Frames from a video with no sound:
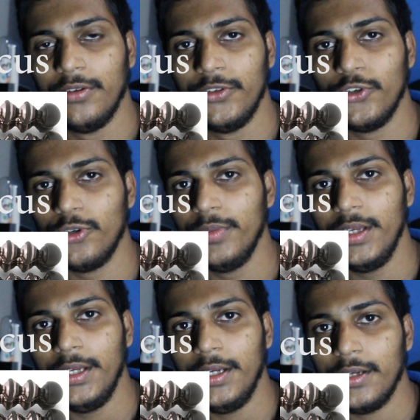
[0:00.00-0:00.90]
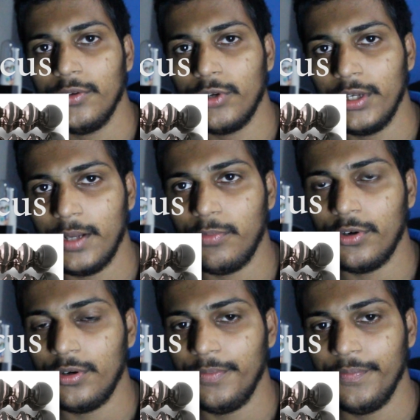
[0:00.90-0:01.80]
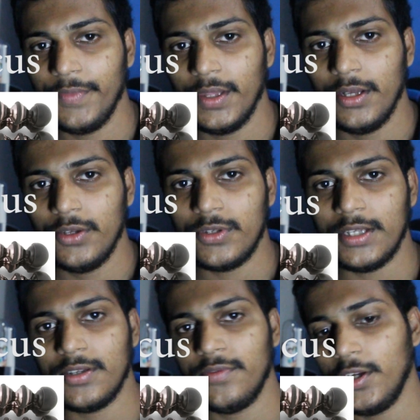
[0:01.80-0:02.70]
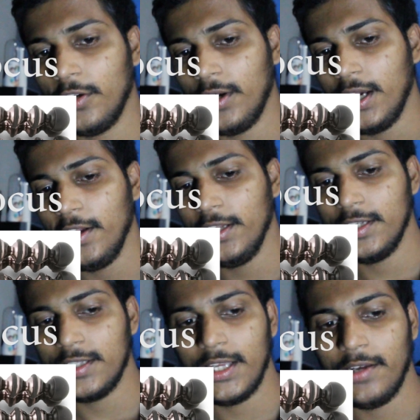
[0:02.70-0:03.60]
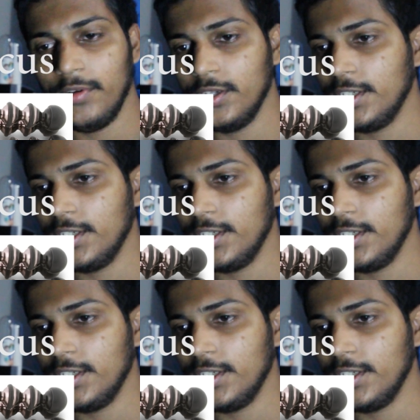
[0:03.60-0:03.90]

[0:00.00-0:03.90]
Joby Gorilla Pod. So as of now I just have a